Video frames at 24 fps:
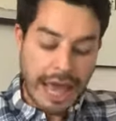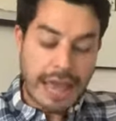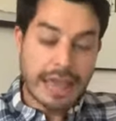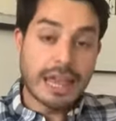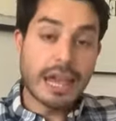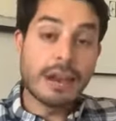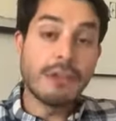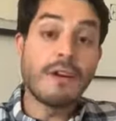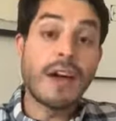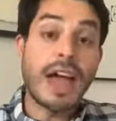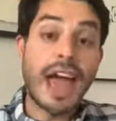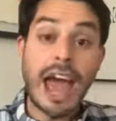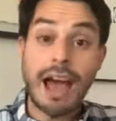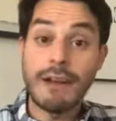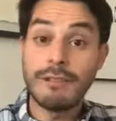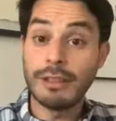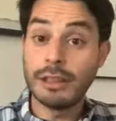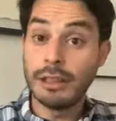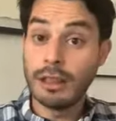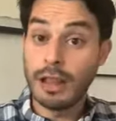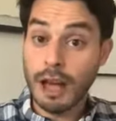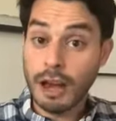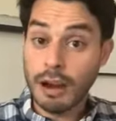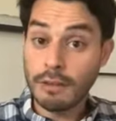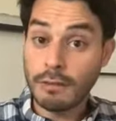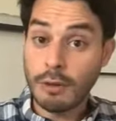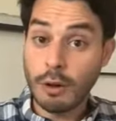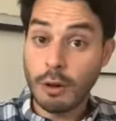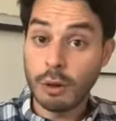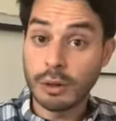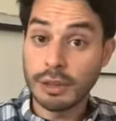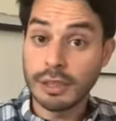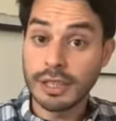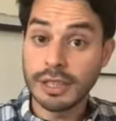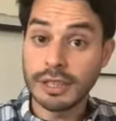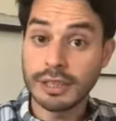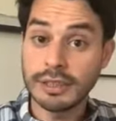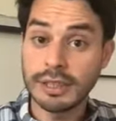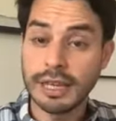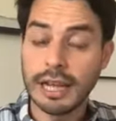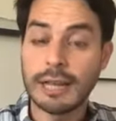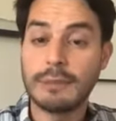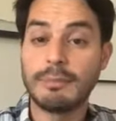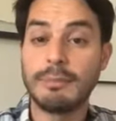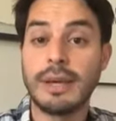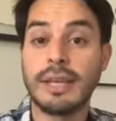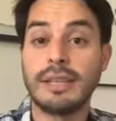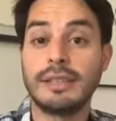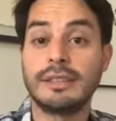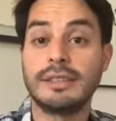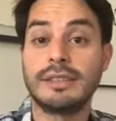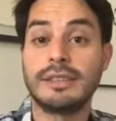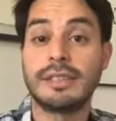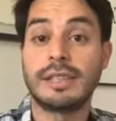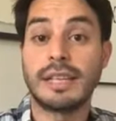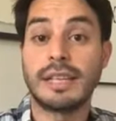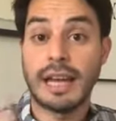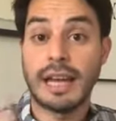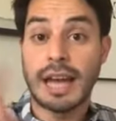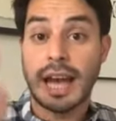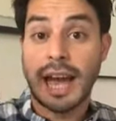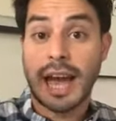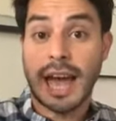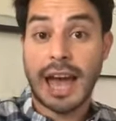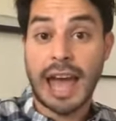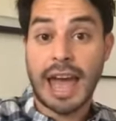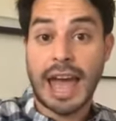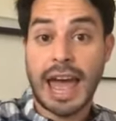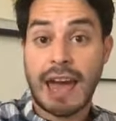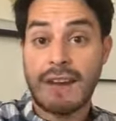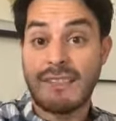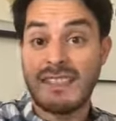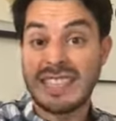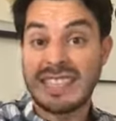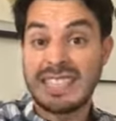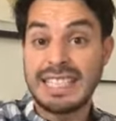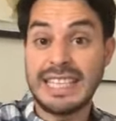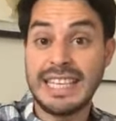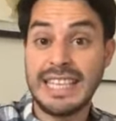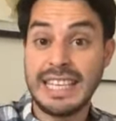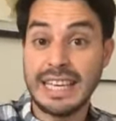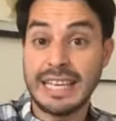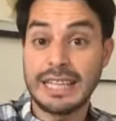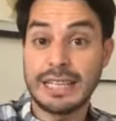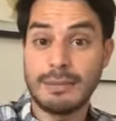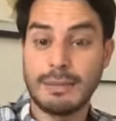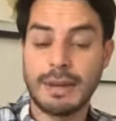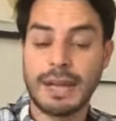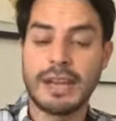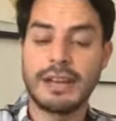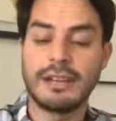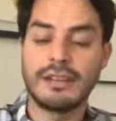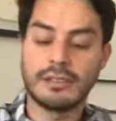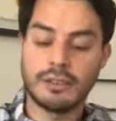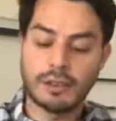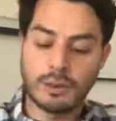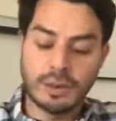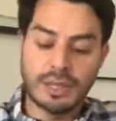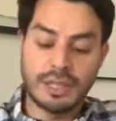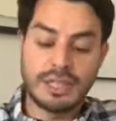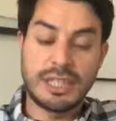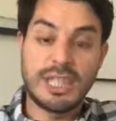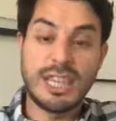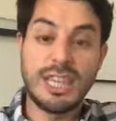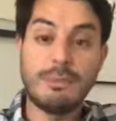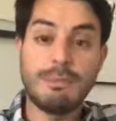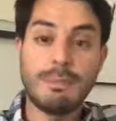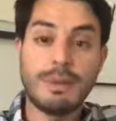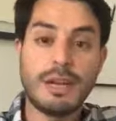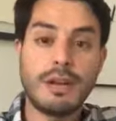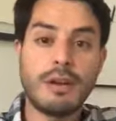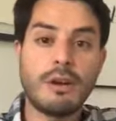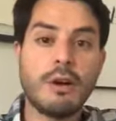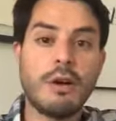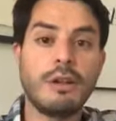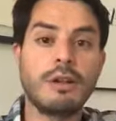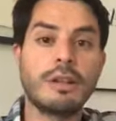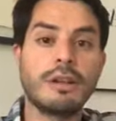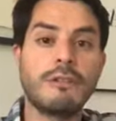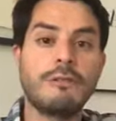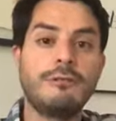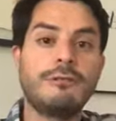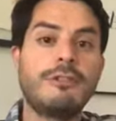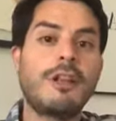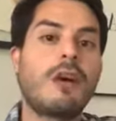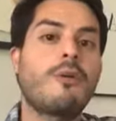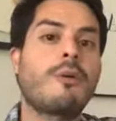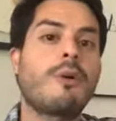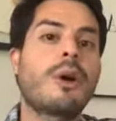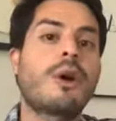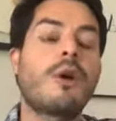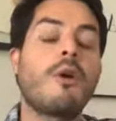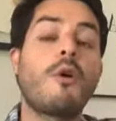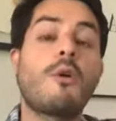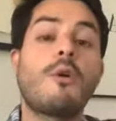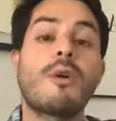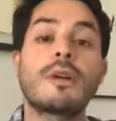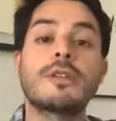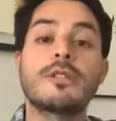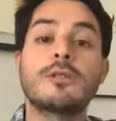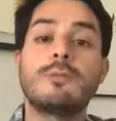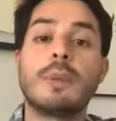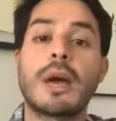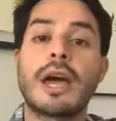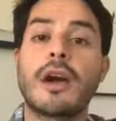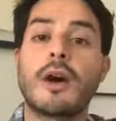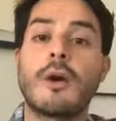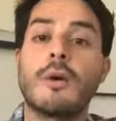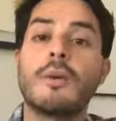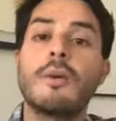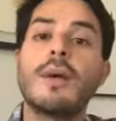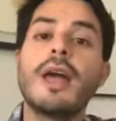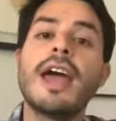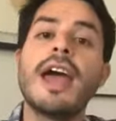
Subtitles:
Then if I have a lot of golden, it means I have a T at the beginning. So it's TP golden flowery orange pekoe.